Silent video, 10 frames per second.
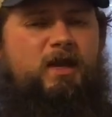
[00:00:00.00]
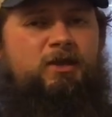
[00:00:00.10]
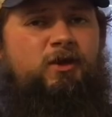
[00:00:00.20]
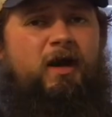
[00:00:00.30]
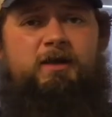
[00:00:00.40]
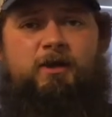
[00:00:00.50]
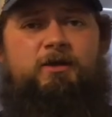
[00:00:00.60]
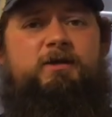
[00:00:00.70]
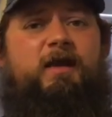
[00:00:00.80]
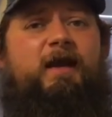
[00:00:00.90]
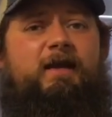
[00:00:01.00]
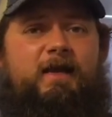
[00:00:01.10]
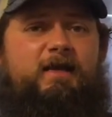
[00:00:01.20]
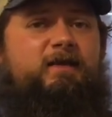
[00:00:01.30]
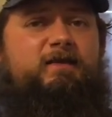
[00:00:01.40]
you know, I learned that I
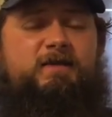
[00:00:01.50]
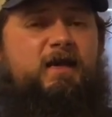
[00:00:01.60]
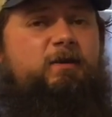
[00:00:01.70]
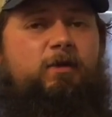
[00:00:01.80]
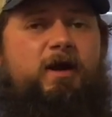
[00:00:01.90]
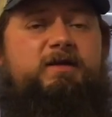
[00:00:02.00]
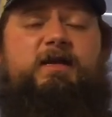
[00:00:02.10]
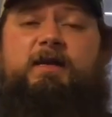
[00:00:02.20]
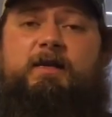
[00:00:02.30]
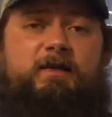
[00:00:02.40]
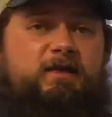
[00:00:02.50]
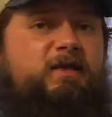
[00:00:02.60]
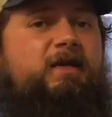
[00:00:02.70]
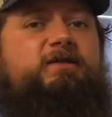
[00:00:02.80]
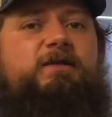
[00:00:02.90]
needed to take breaks. I needed to
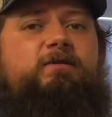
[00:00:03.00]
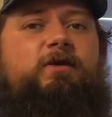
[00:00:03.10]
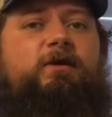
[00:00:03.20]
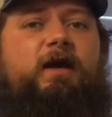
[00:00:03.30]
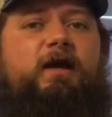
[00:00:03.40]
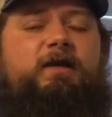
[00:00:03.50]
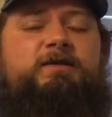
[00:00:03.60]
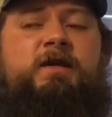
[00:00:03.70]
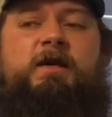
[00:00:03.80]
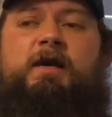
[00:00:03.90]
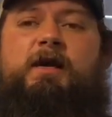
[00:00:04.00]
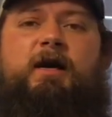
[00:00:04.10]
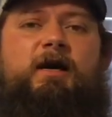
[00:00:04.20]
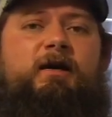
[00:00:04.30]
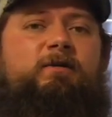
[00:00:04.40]
take 0 days.
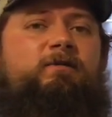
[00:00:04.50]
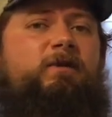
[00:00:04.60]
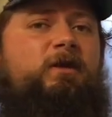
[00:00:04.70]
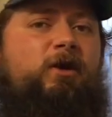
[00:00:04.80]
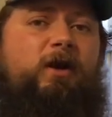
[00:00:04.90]
You know,